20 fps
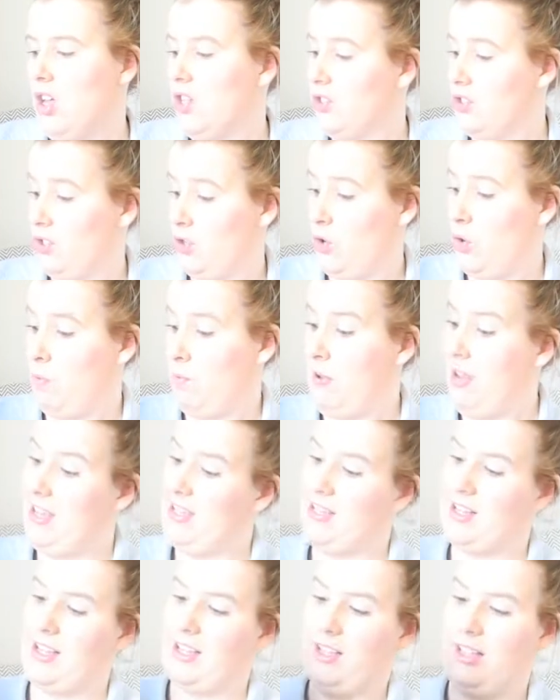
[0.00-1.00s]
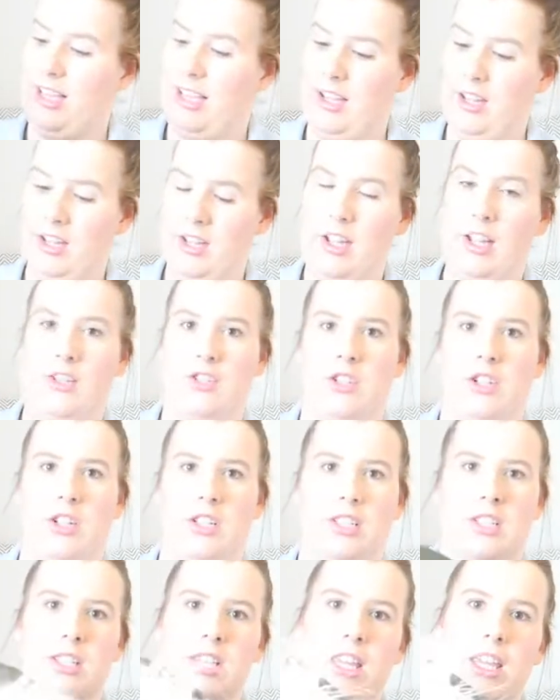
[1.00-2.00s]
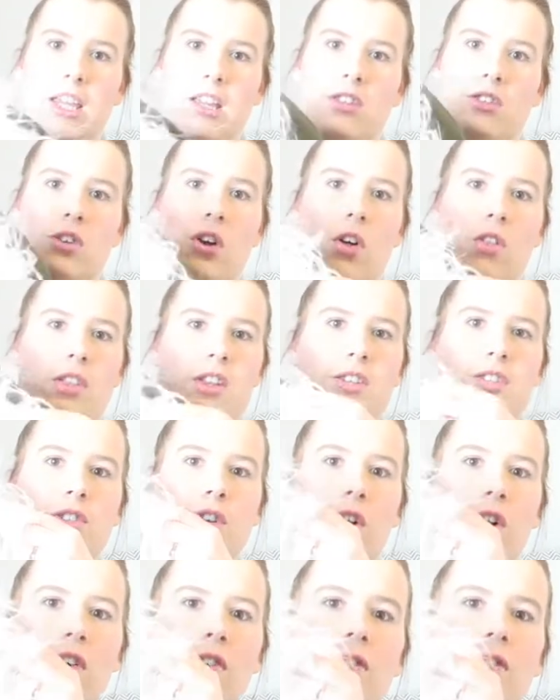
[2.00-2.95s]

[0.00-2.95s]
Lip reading: So basically, as you can see, it's got this sort